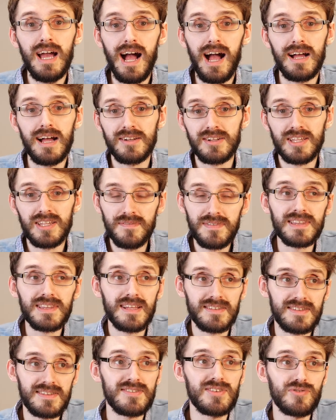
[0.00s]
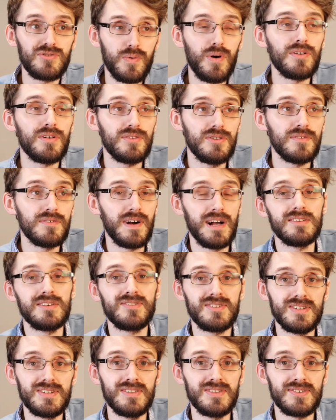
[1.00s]
And given that this is what
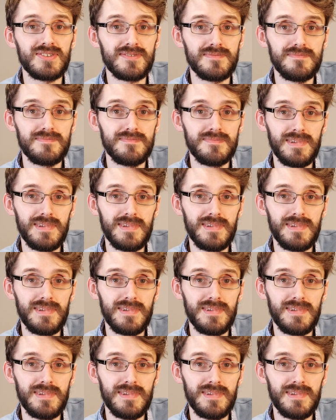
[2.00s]
universities,